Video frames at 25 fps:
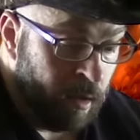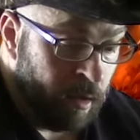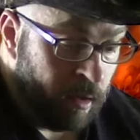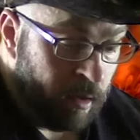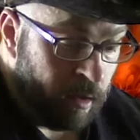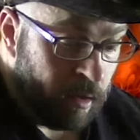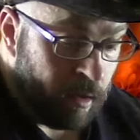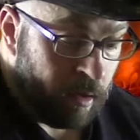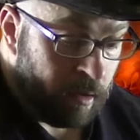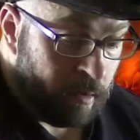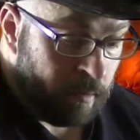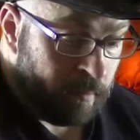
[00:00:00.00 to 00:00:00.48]

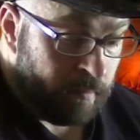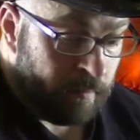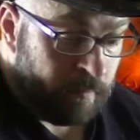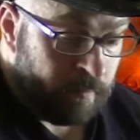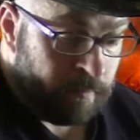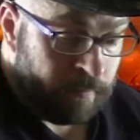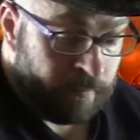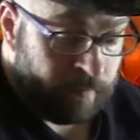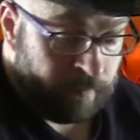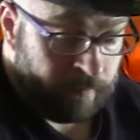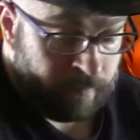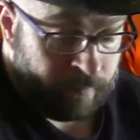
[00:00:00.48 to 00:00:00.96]
um,
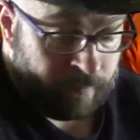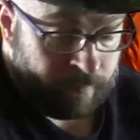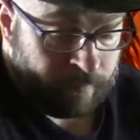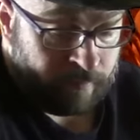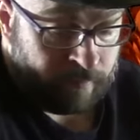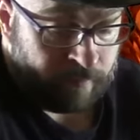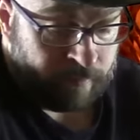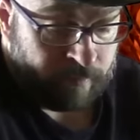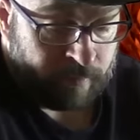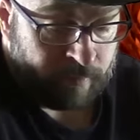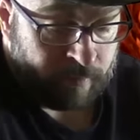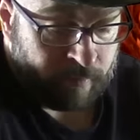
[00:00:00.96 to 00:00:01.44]

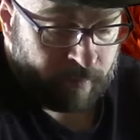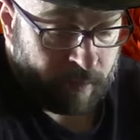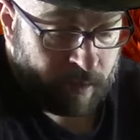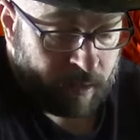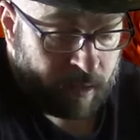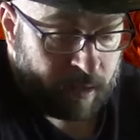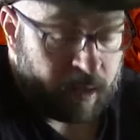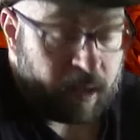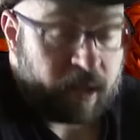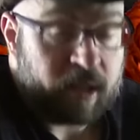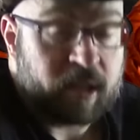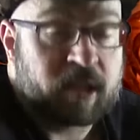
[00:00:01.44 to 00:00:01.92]

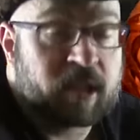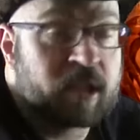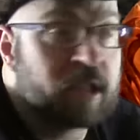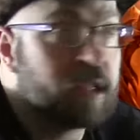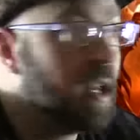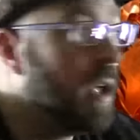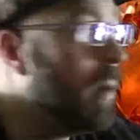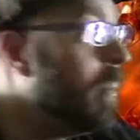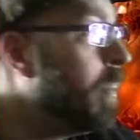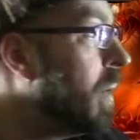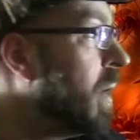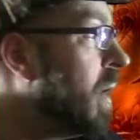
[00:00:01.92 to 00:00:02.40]
and
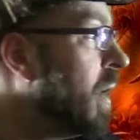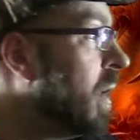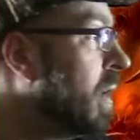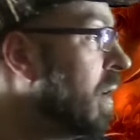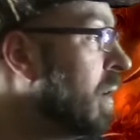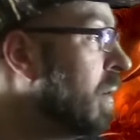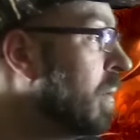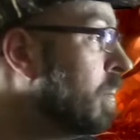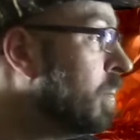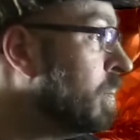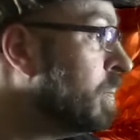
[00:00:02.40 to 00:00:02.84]
step in